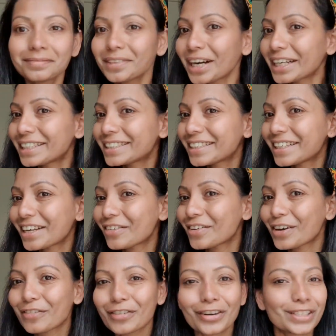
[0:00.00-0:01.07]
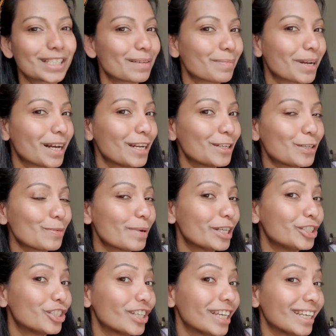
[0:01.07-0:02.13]
Right, now I've got some color to my
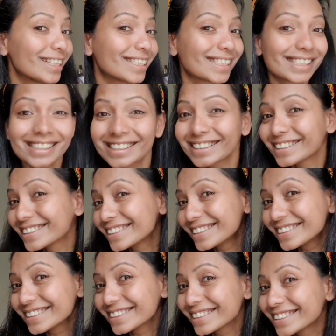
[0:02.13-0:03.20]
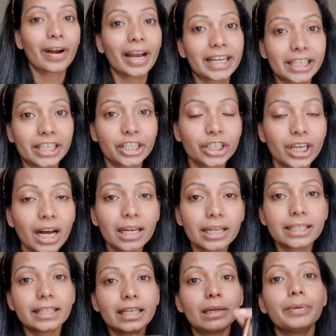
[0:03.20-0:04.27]
cheeks. Right,
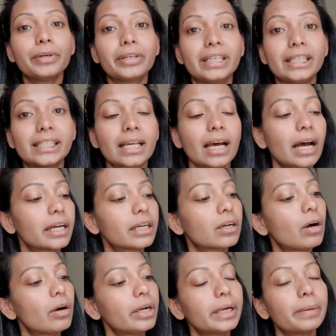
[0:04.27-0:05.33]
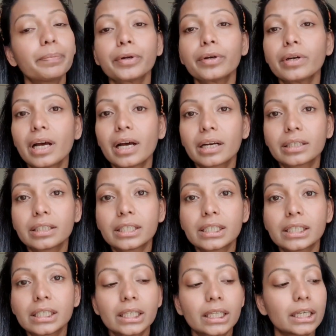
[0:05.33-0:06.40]
Charlotte Tilbury's iconic product,
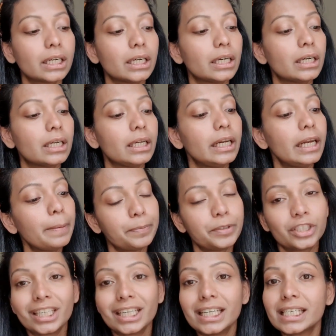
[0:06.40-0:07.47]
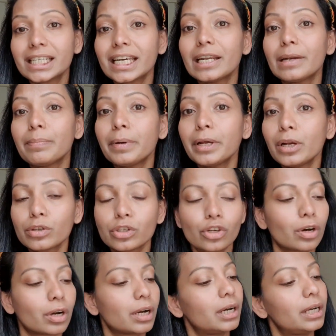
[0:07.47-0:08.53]
the Lip Cheat in Pillow
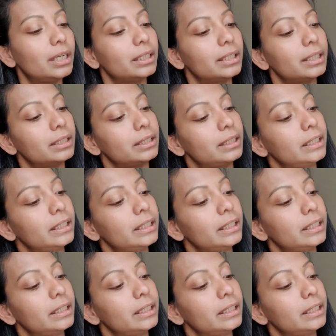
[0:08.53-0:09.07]
Talk color.